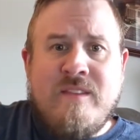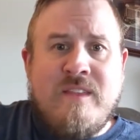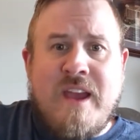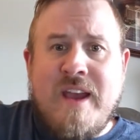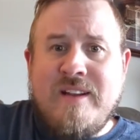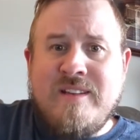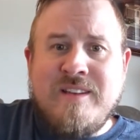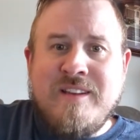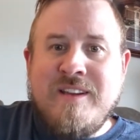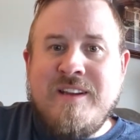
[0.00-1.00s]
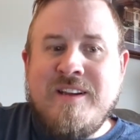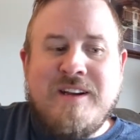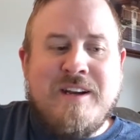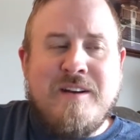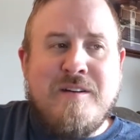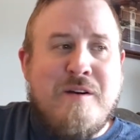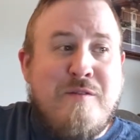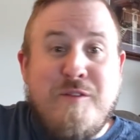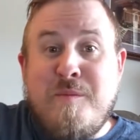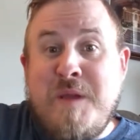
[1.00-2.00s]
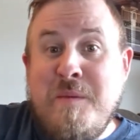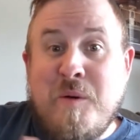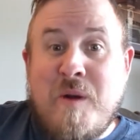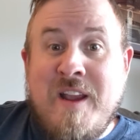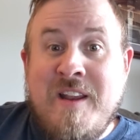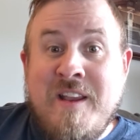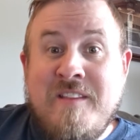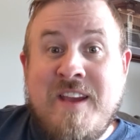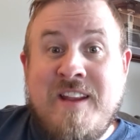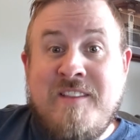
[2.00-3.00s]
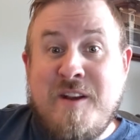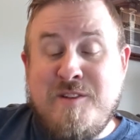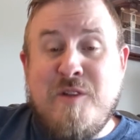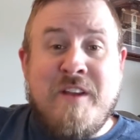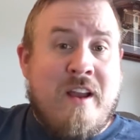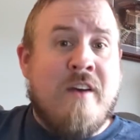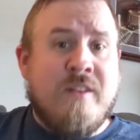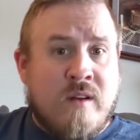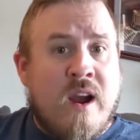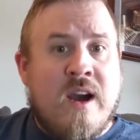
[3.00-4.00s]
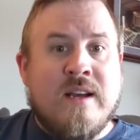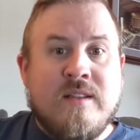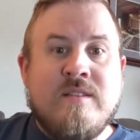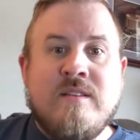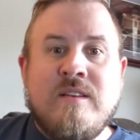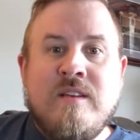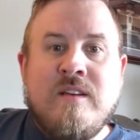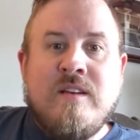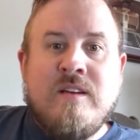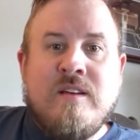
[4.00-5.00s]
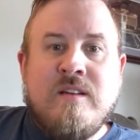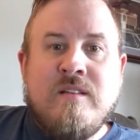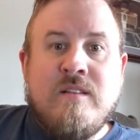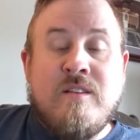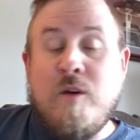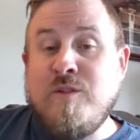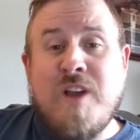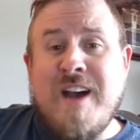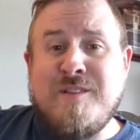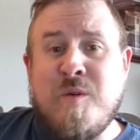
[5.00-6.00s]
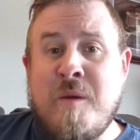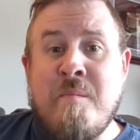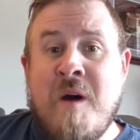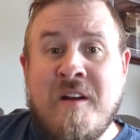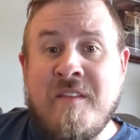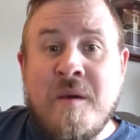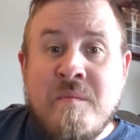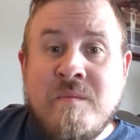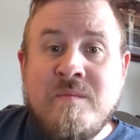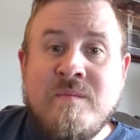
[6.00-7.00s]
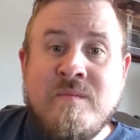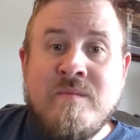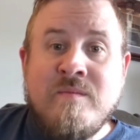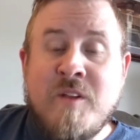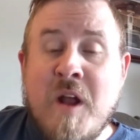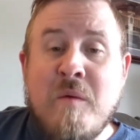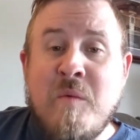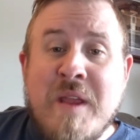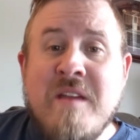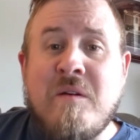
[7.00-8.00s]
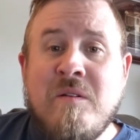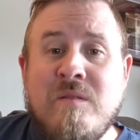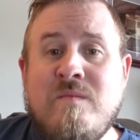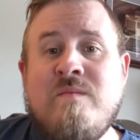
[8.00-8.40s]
That for the people, right, that they're serving other gods, those gods weren't among them. They're not real.